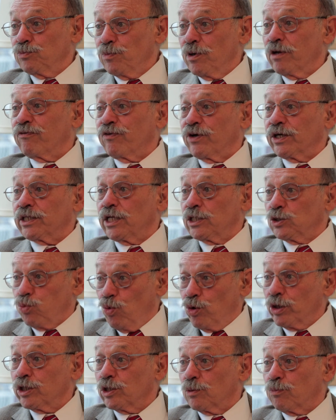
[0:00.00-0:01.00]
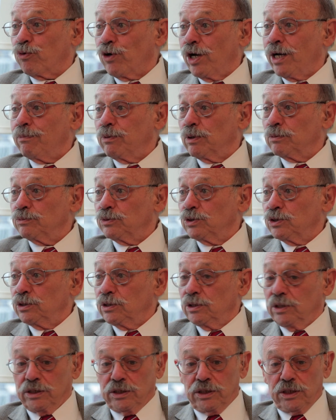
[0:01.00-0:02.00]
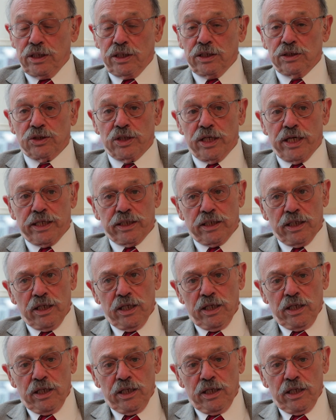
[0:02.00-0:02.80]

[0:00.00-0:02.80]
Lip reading: Matter of fact, that's one of the problems, is that